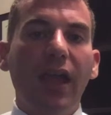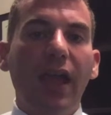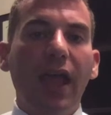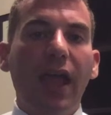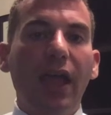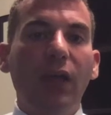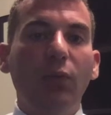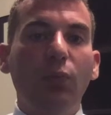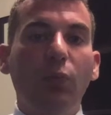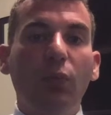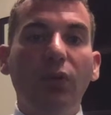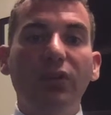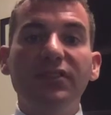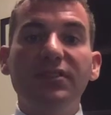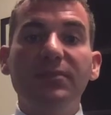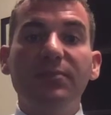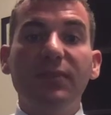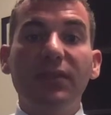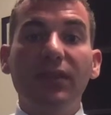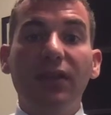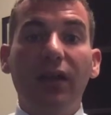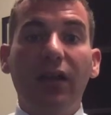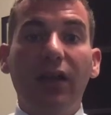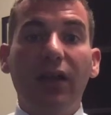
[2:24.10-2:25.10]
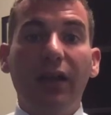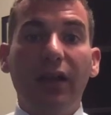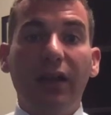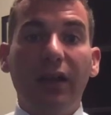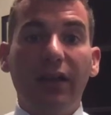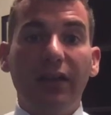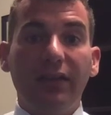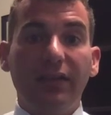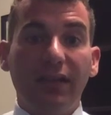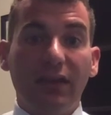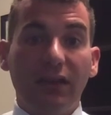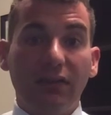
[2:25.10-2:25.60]
And once we
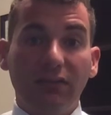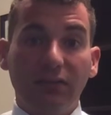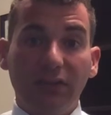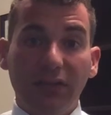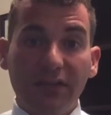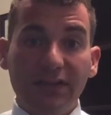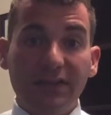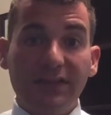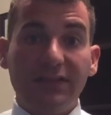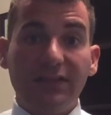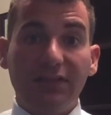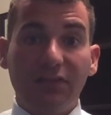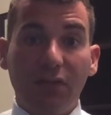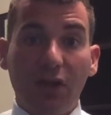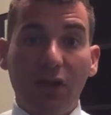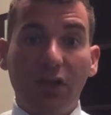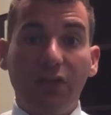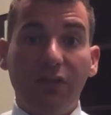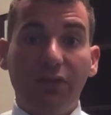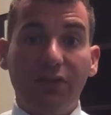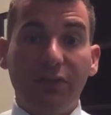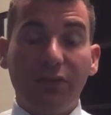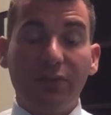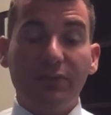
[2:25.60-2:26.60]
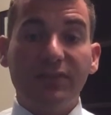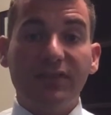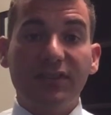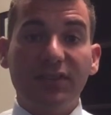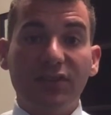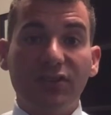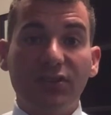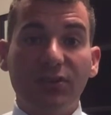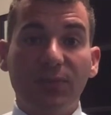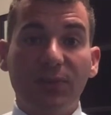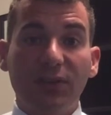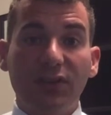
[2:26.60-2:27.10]
get a list of all of those
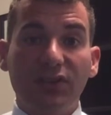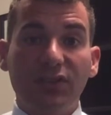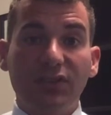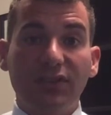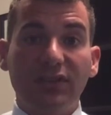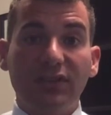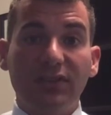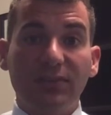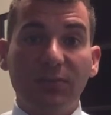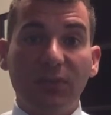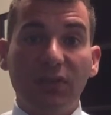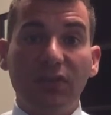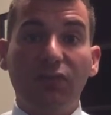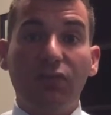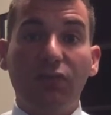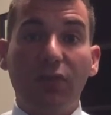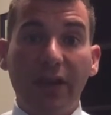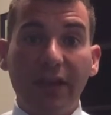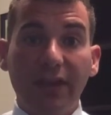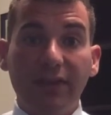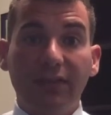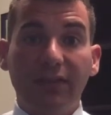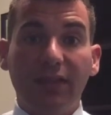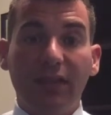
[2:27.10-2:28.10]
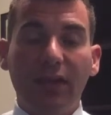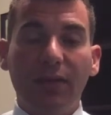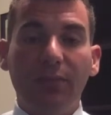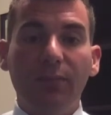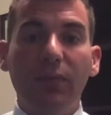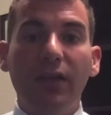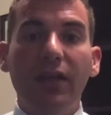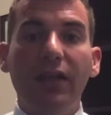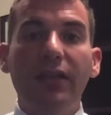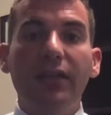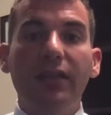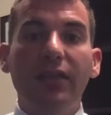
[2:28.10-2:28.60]
situations and we rank them,
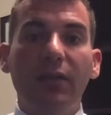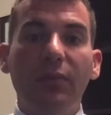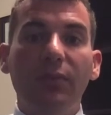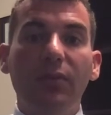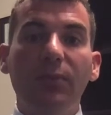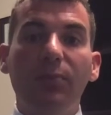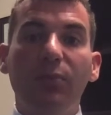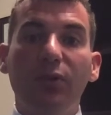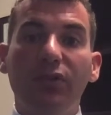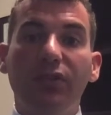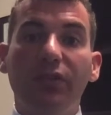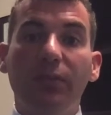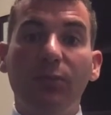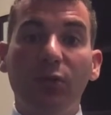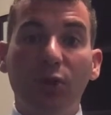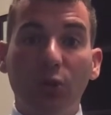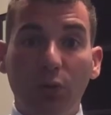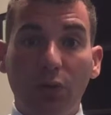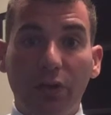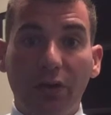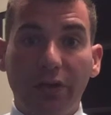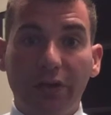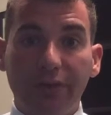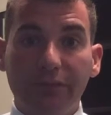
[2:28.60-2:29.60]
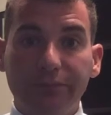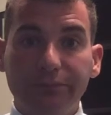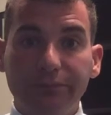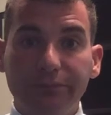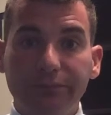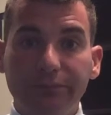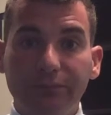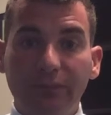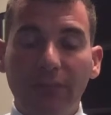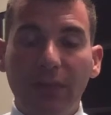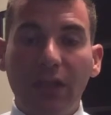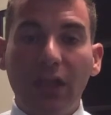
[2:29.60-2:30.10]
then we put them in order.
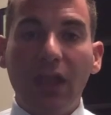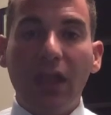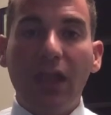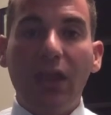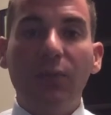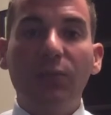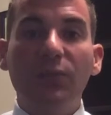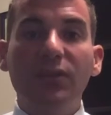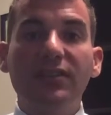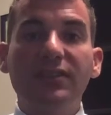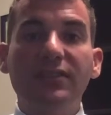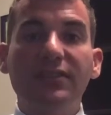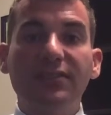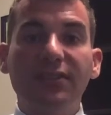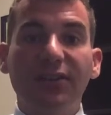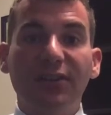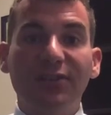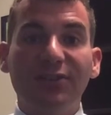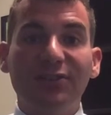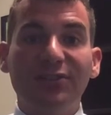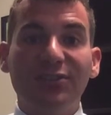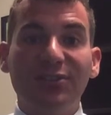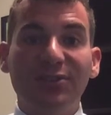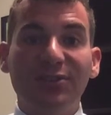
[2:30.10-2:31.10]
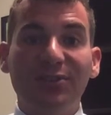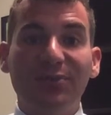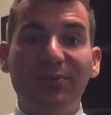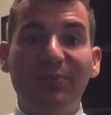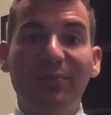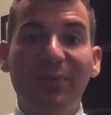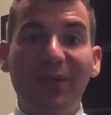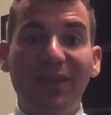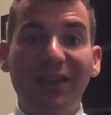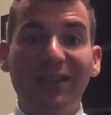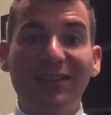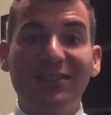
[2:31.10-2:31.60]
And we start to
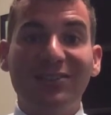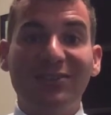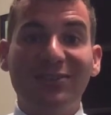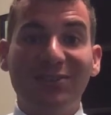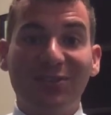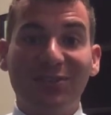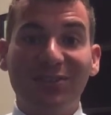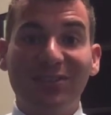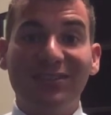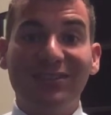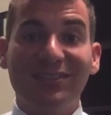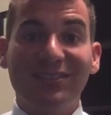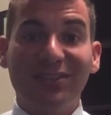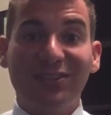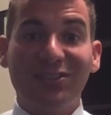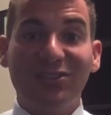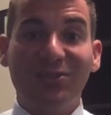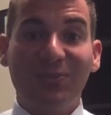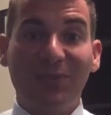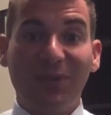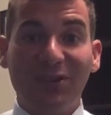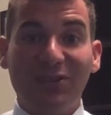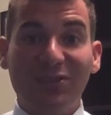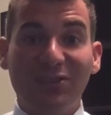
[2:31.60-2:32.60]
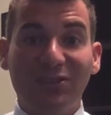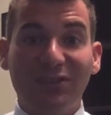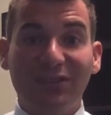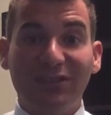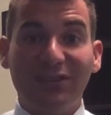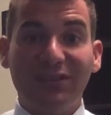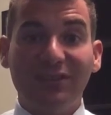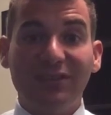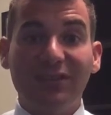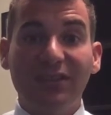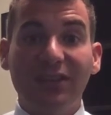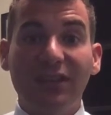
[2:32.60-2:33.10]
pick certain
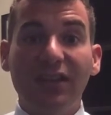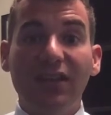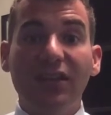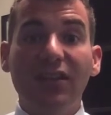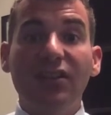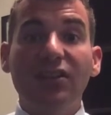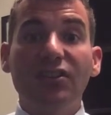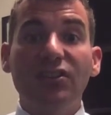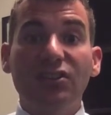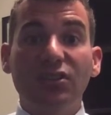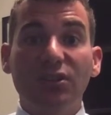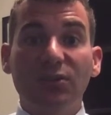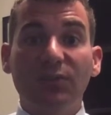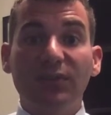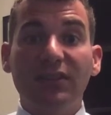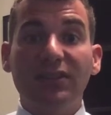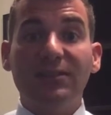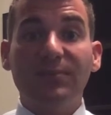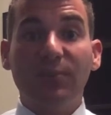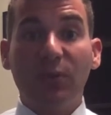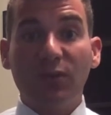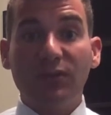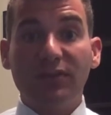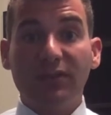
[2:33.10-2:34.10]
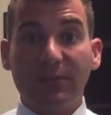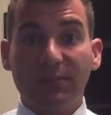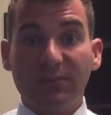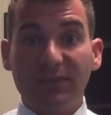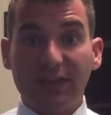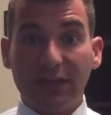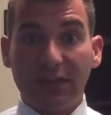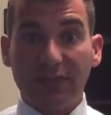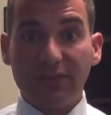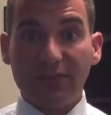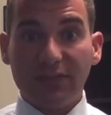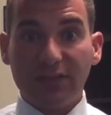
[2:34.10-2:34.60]
situations to expose
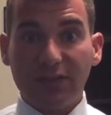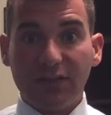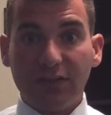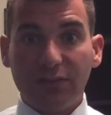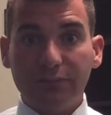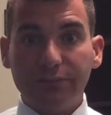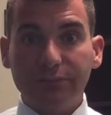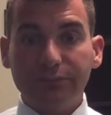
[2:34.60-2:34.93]
themselves to.